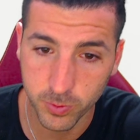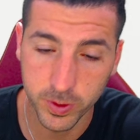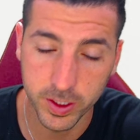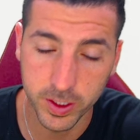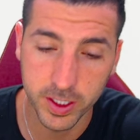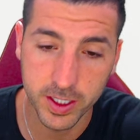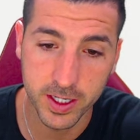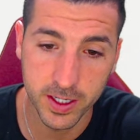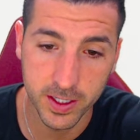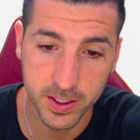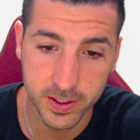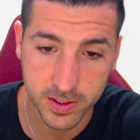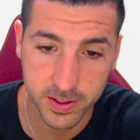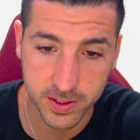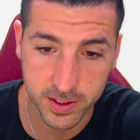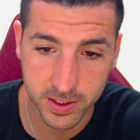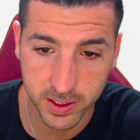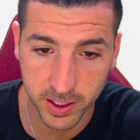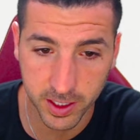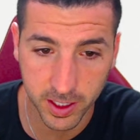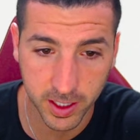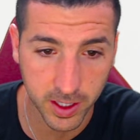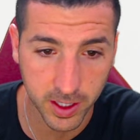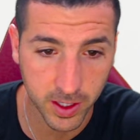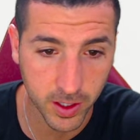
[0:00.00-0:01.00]
we can
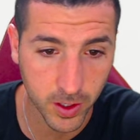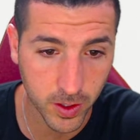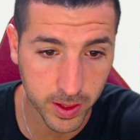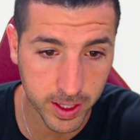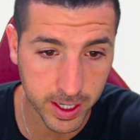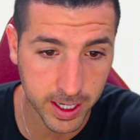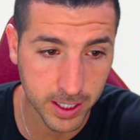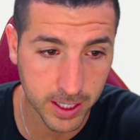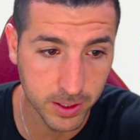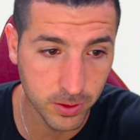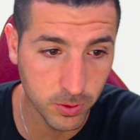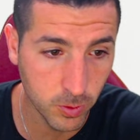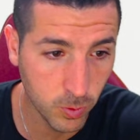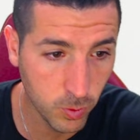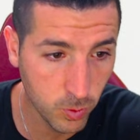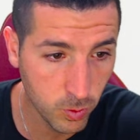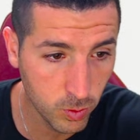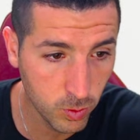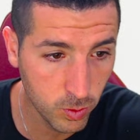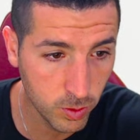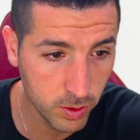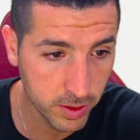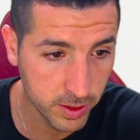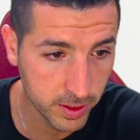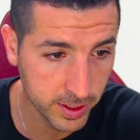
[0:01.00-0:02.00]
see that
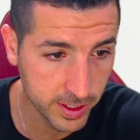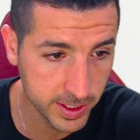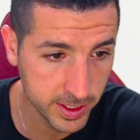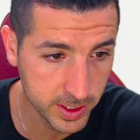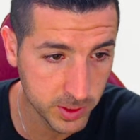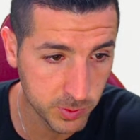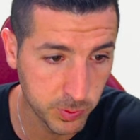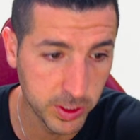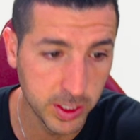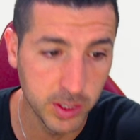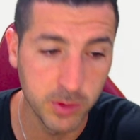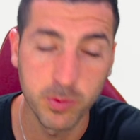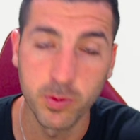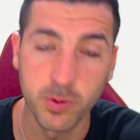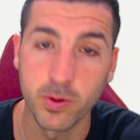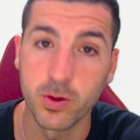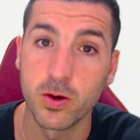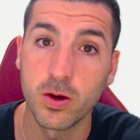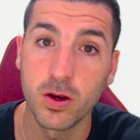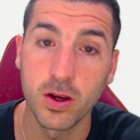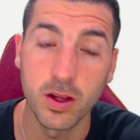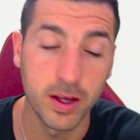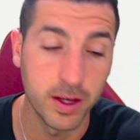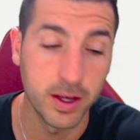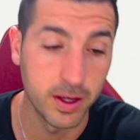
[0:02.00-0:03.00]
all these
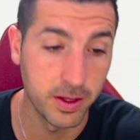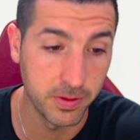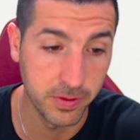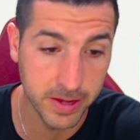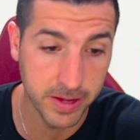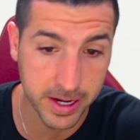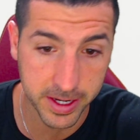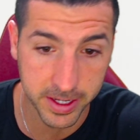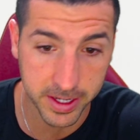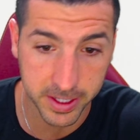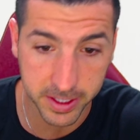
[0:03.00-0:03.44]
people and their